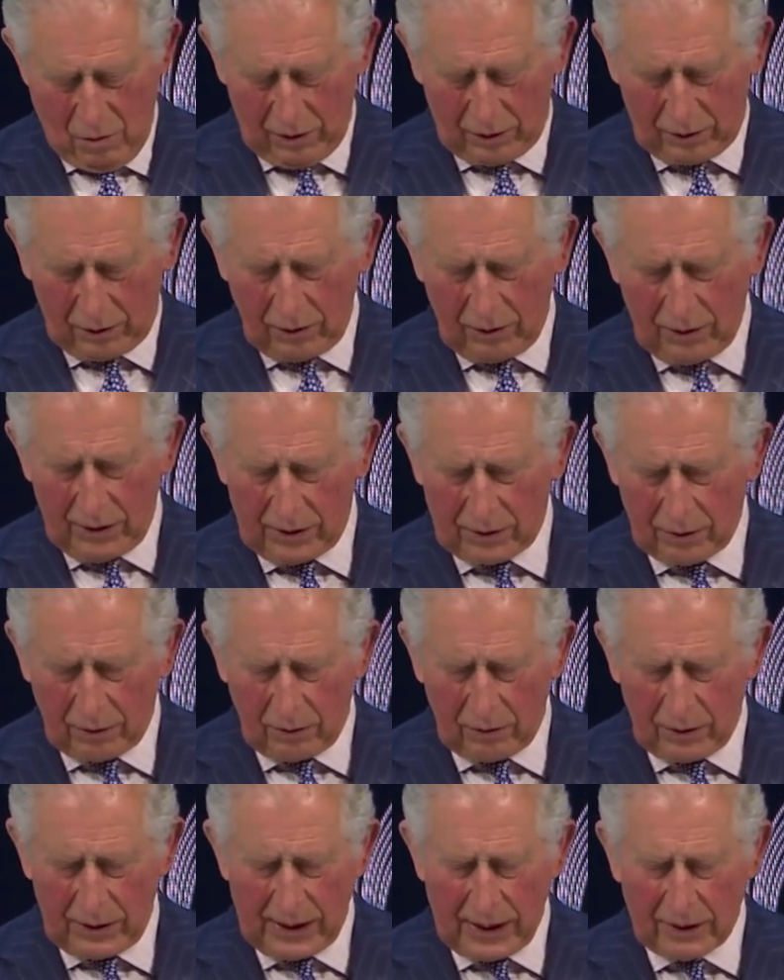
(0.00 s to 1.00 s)
what good is
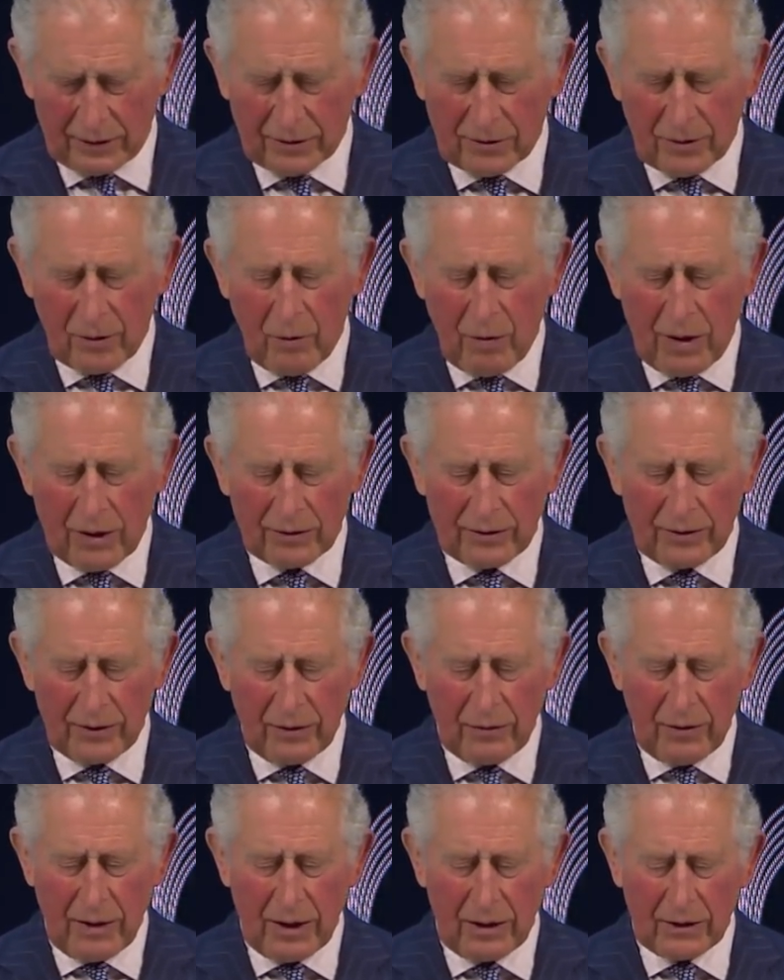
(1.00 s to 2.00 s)
all the extra wealth
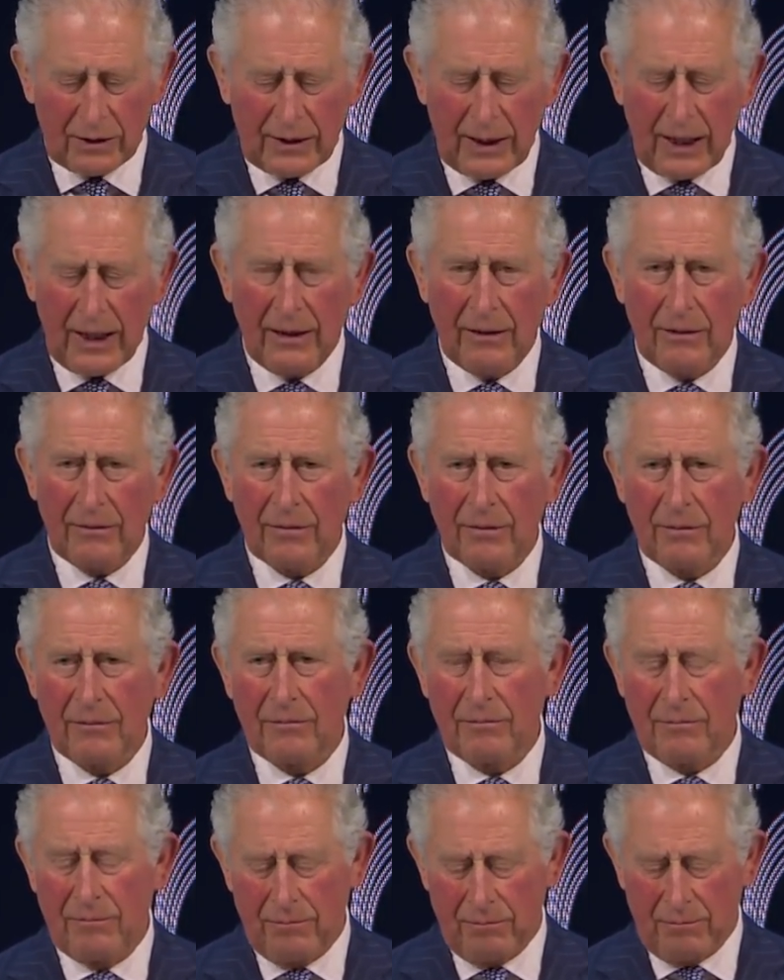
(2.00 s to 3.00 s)
in the world gained
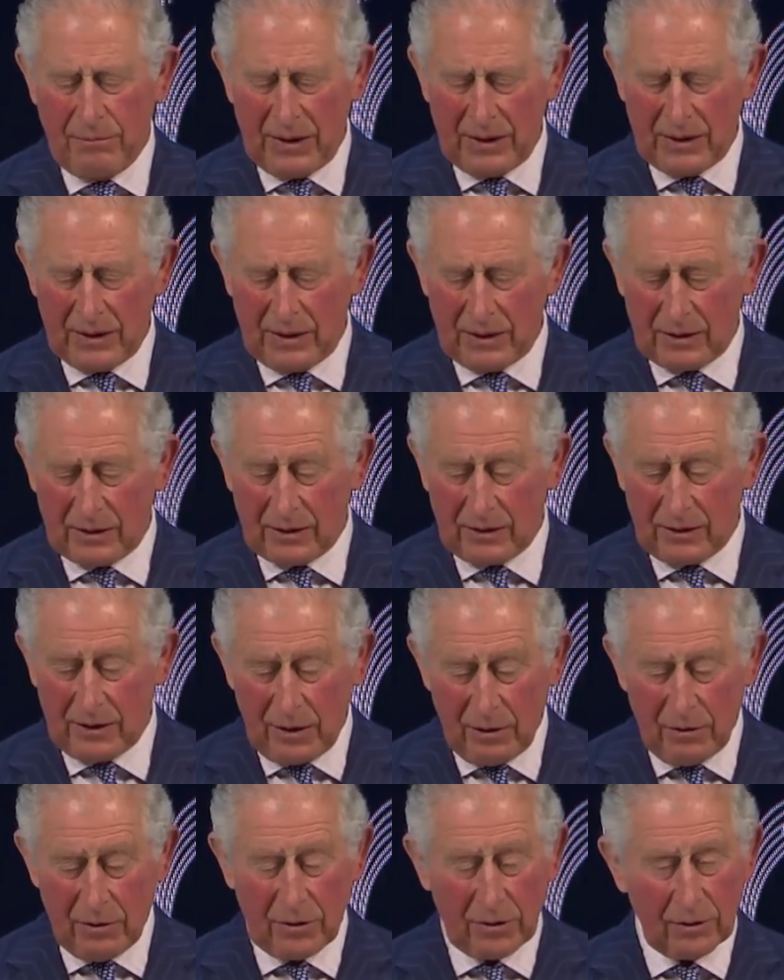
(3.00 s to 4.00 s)
from business
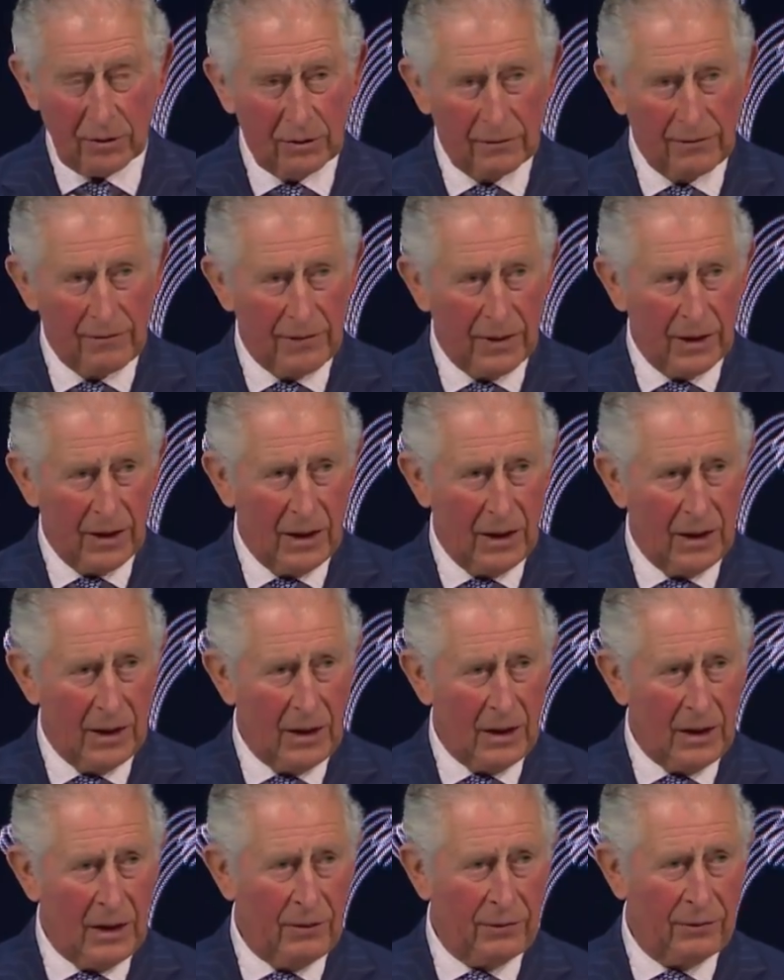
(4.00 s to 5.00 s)
as usual
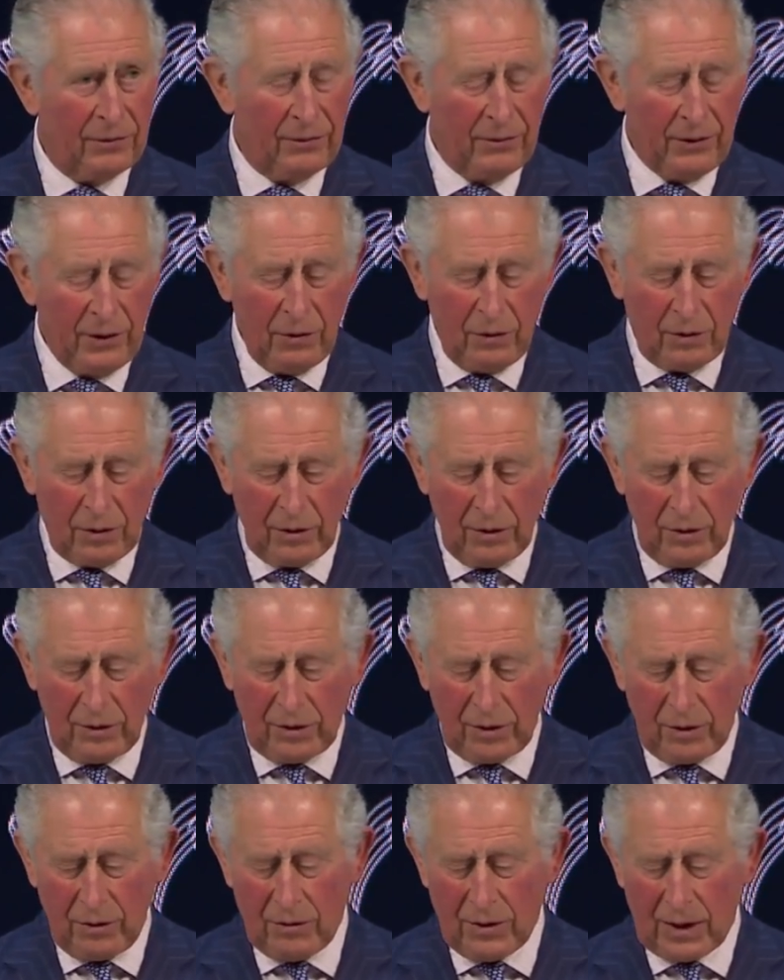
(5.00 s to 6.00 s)
if you
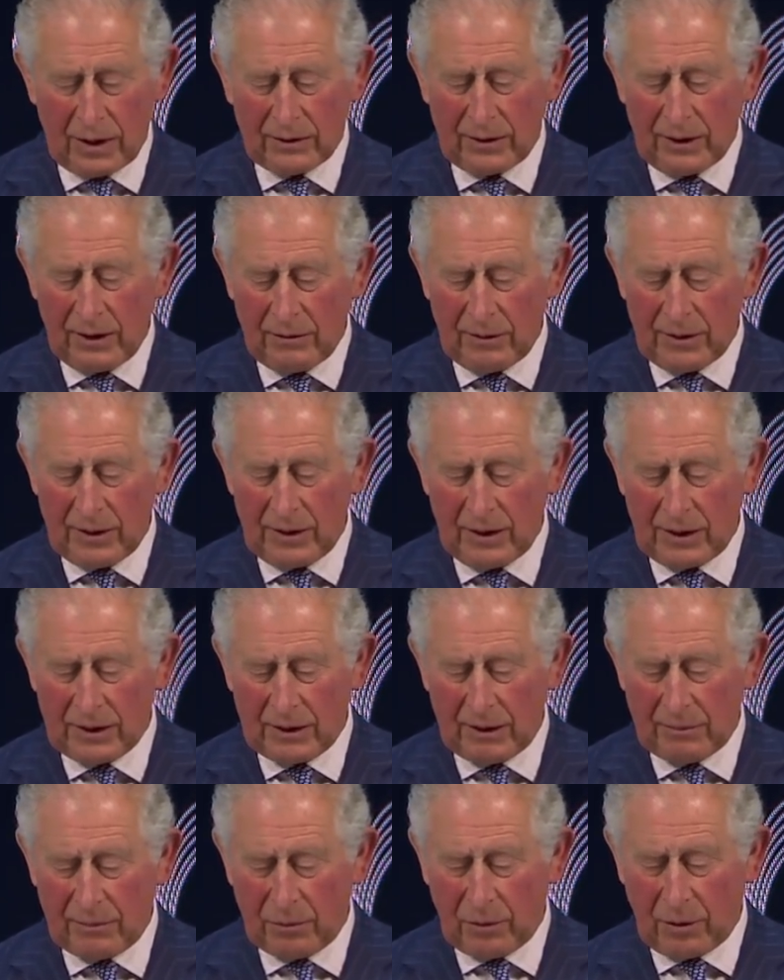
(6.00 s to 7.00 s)
can do nothing with it
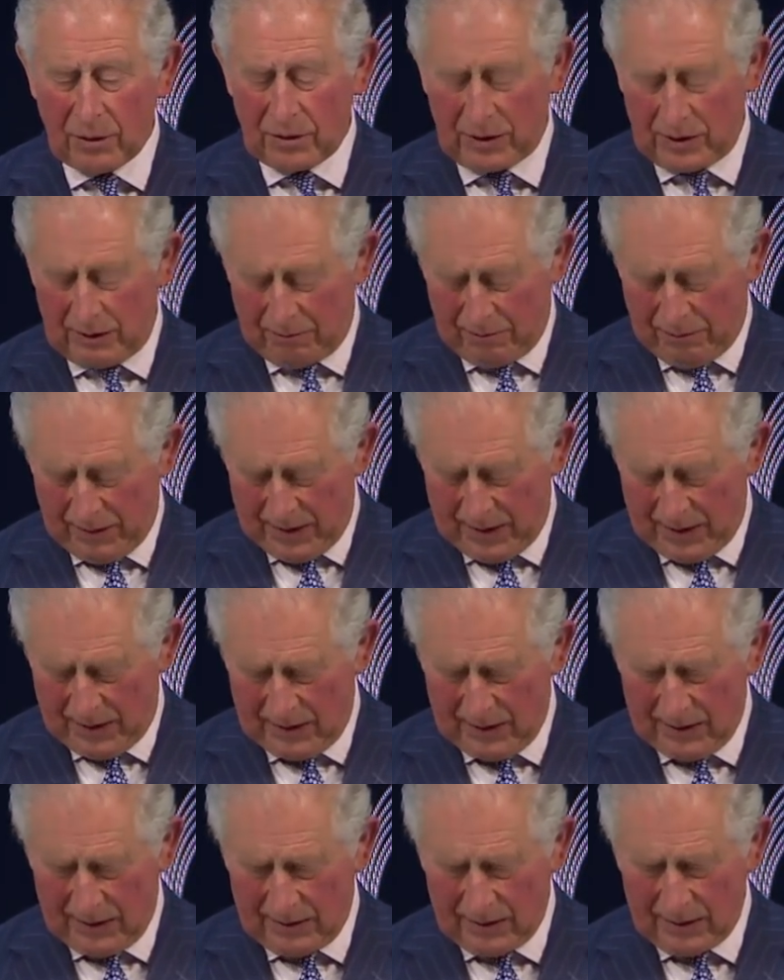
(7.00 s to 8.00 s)
except watch it
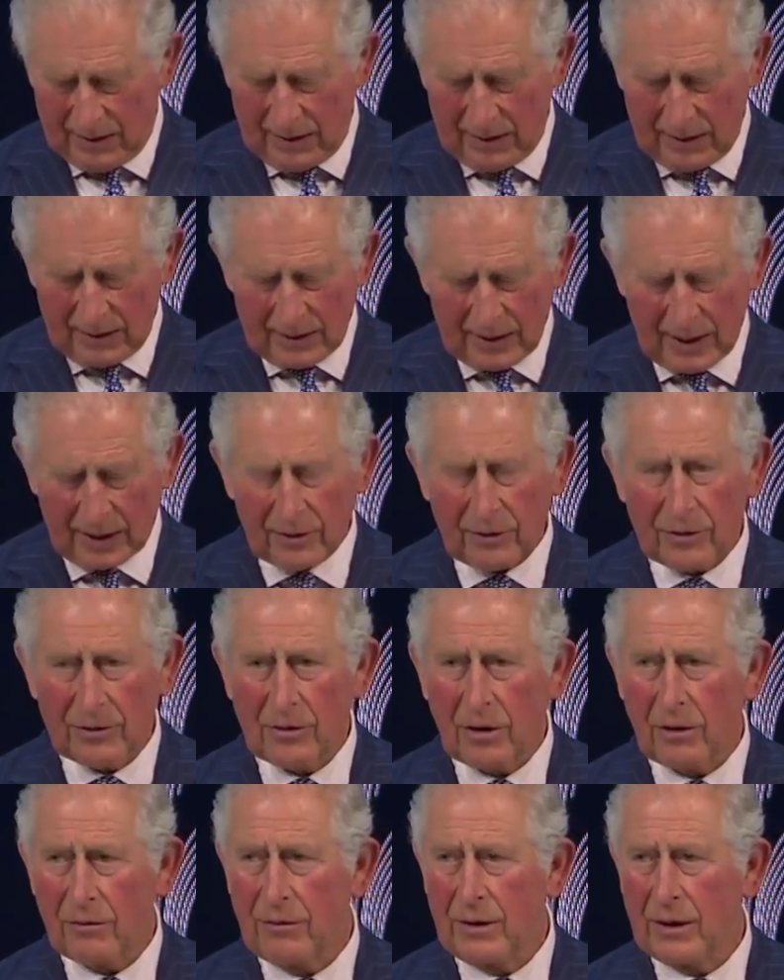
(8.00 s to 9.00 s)
burn in
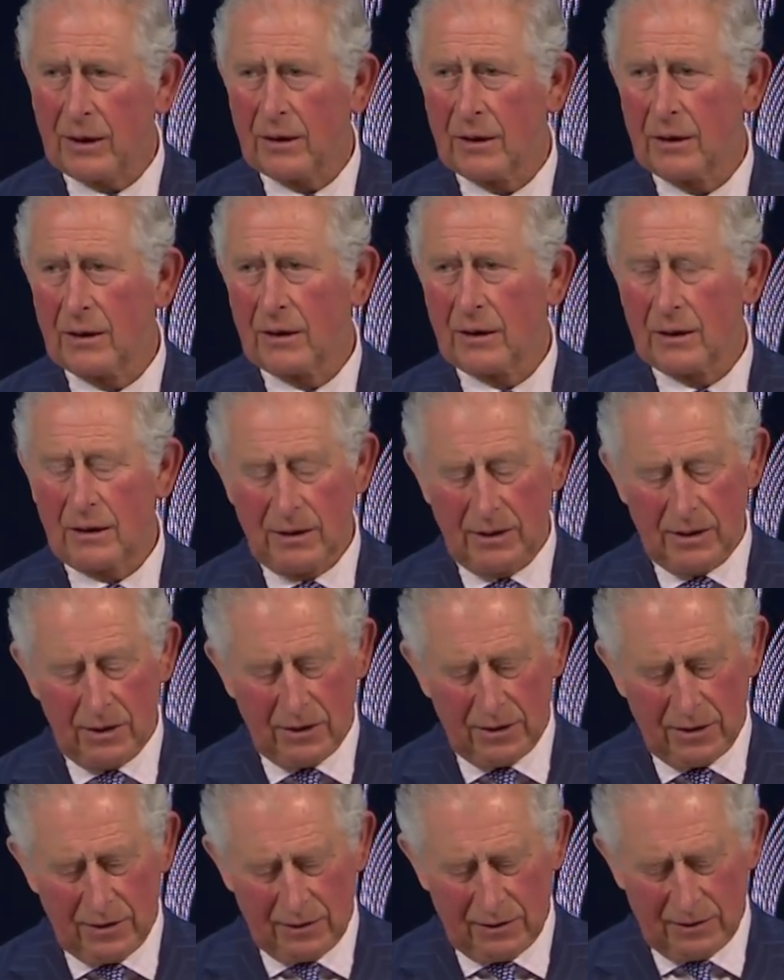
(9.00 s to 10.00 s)
catastrophic
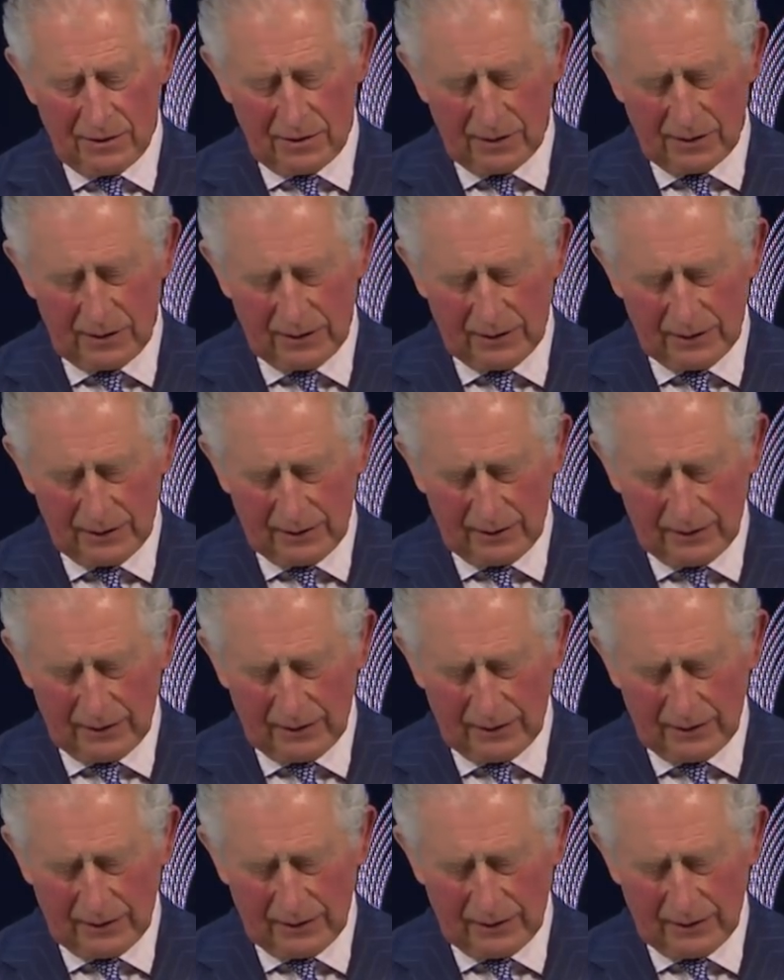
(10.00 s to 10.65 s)
conditions.